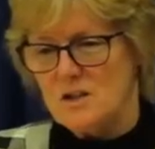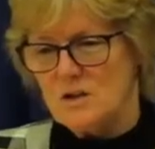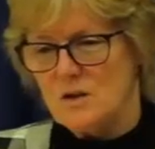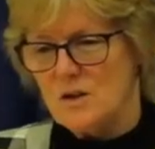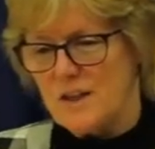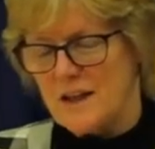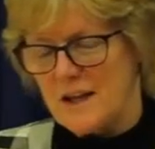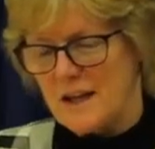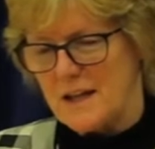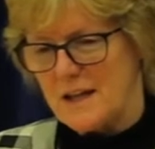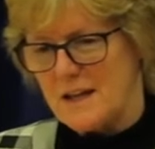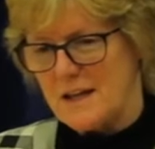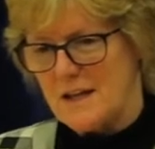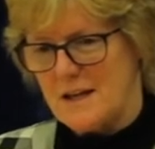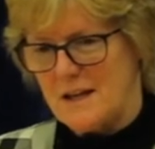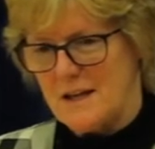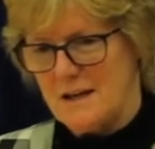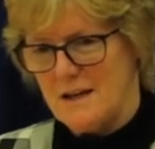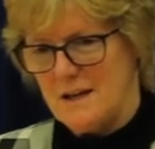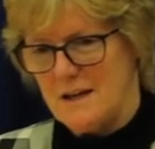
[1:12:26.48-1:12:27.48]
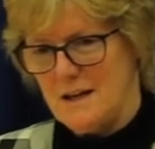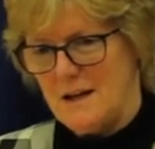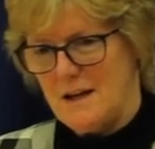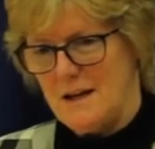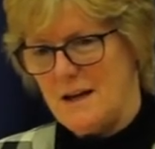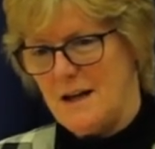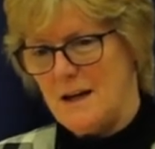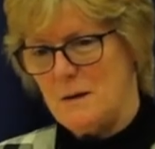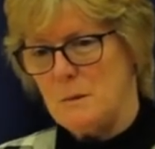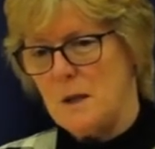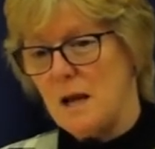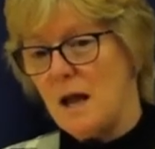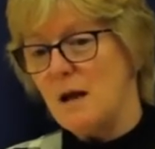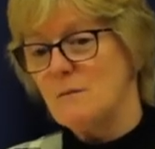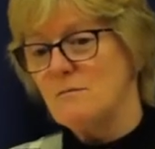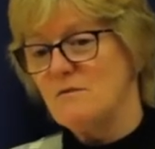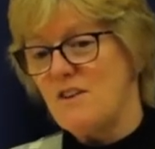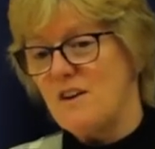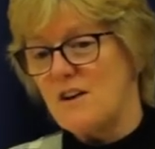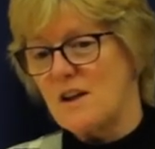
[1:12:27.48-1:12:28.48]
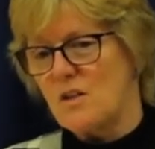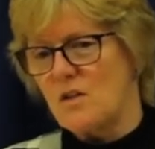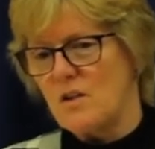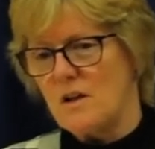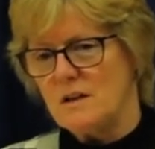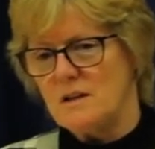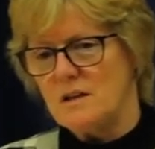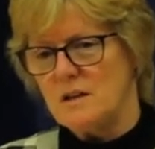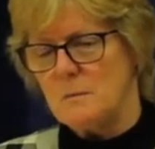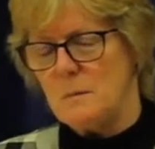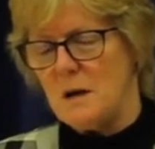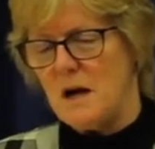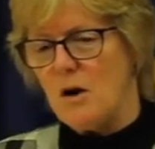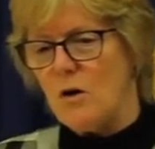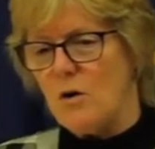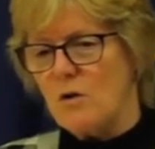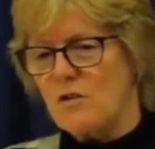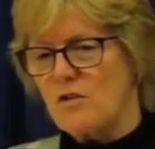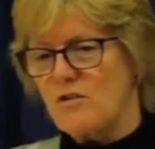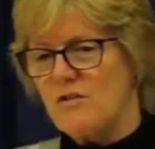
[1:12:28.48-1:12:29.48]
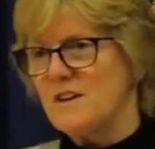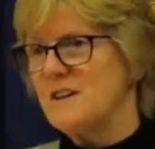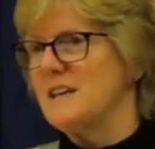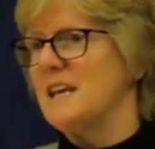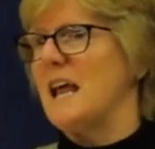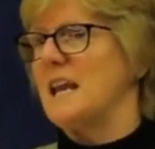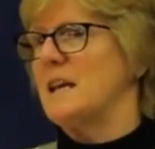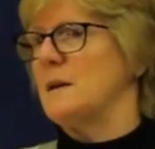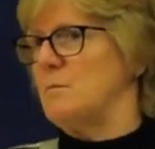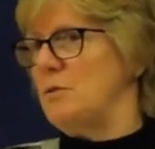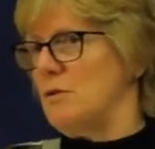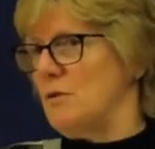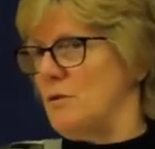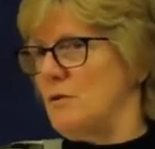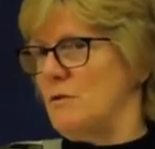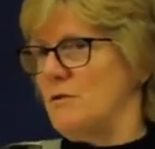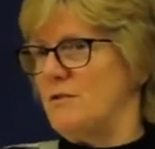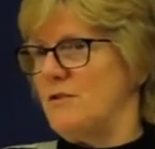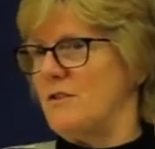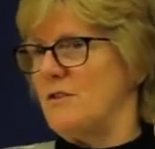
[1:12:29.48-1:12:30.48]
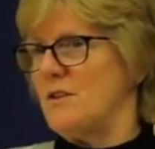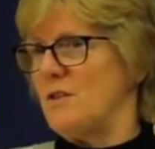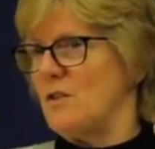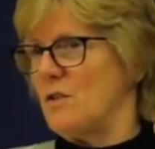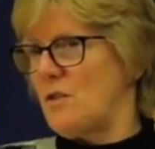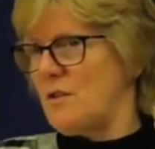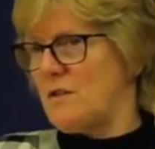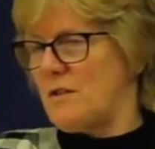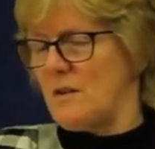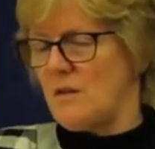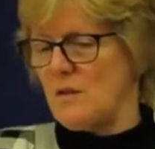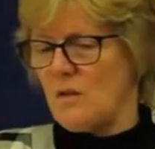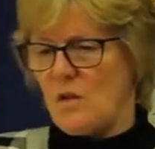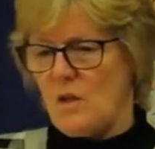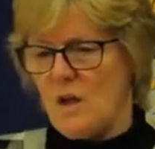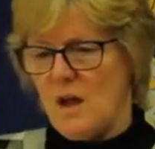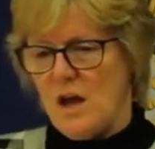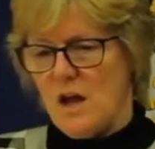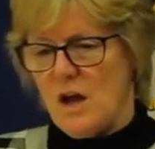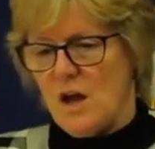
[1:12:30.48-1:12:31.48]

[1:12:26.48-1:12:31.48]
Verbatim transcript: do think, I mean, I'm very excited about Oxford Nanopore, for instance,